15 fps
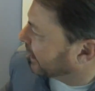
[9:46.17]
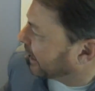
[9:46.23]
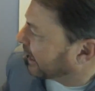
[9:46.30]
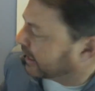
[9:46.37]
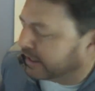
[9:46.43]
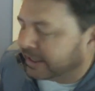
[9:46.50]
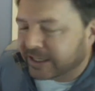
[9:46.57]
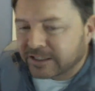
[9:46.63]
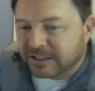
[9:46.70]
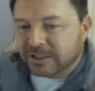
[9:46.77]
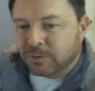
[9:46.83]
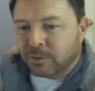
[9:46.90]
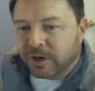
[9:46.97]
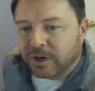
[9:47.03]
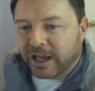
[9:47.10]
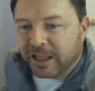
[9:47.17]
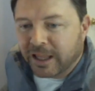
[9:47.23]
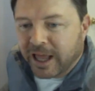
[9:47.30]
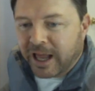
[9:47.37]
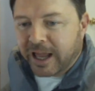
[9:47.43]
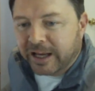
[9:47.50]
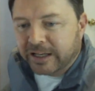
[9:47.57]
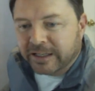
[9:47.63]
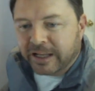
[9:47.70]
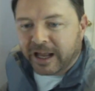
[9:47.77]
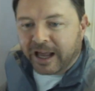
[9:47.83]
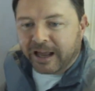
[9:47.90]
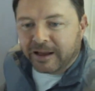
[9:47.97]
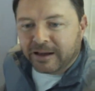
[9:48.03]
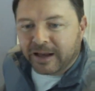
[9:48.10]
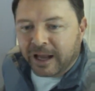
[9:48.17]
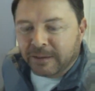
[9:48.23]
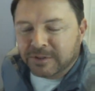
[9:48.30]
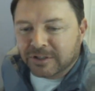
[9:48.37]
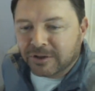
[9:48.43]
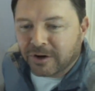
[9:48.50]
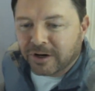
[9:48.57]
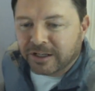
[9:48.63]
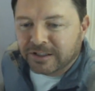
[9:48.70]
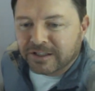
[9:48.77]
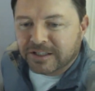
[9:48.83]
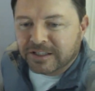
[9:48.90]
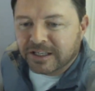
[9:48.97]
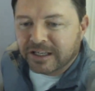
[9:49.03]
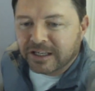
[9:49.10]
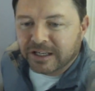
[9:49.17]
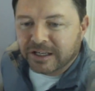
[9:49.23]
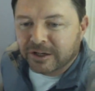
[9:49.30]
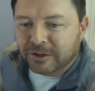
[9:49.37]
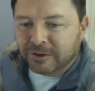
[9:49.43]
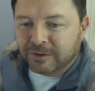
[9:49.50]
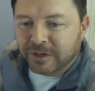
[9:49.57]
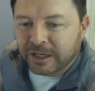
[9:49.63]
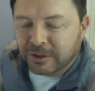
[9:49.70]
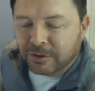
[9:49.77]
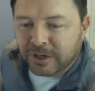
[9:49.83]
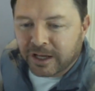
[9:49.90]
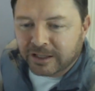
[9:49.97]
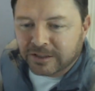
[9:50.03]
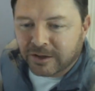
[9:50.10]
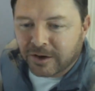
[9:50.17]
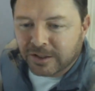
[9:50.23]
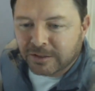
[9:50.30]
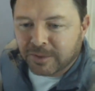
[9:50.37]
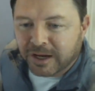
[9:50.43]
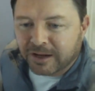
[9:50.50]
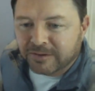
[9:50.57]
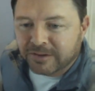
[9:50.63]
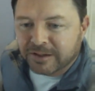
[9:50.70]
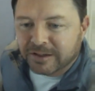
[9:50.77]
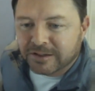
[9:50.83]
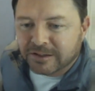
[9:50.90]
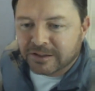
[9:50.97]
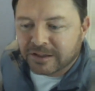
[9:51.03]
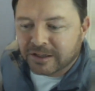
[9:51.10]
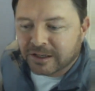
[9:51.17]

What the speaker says: And this is what I like. Now, I'm starting to see here, and you and I talked about this.